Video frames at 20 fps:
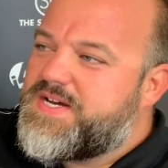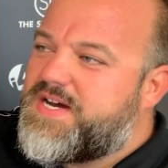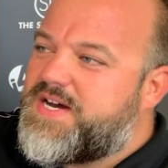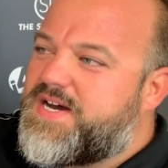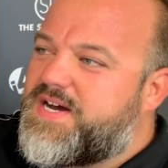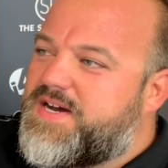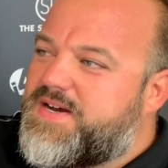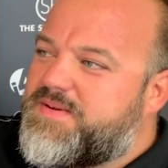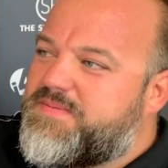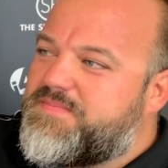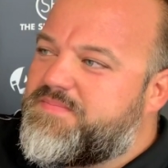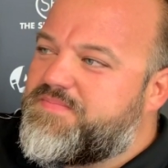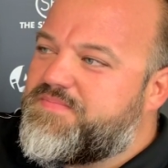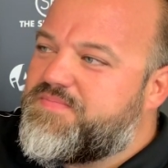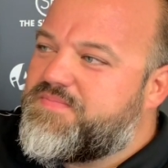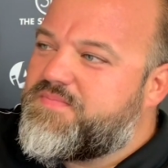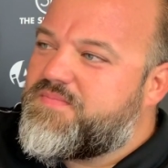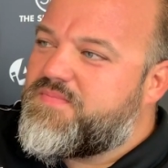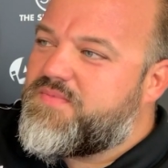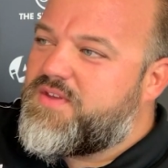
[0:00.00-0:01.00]
Um,
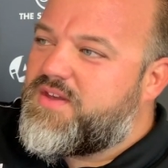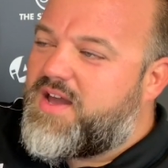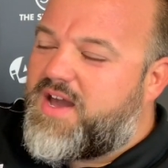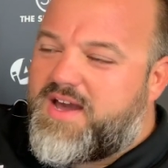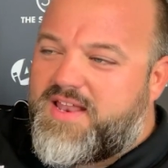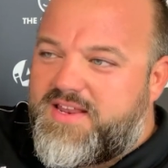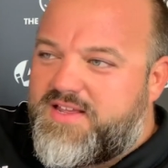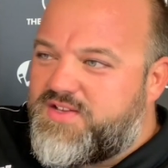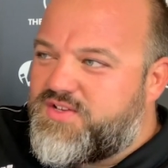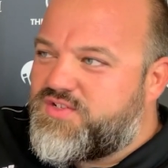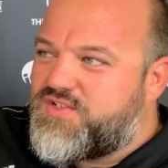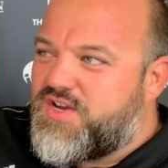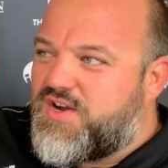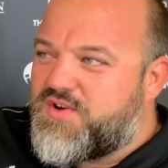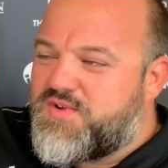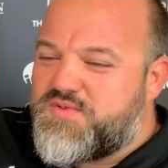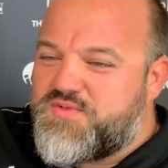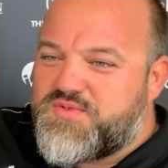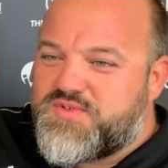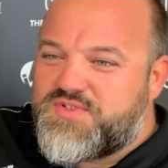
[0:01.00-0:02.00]
and he
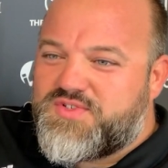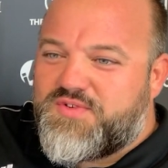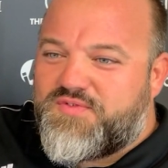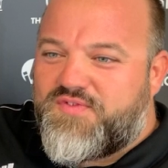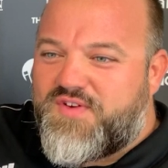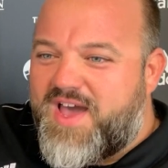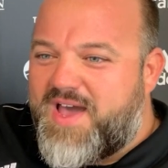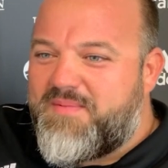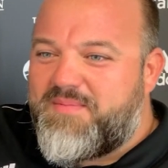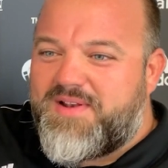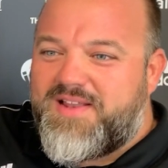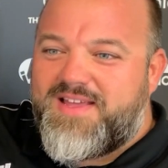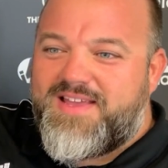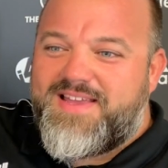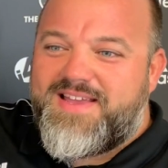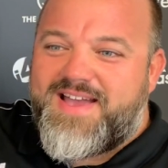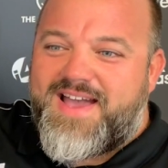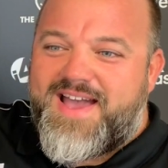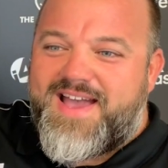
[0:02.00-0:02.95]
juggles a family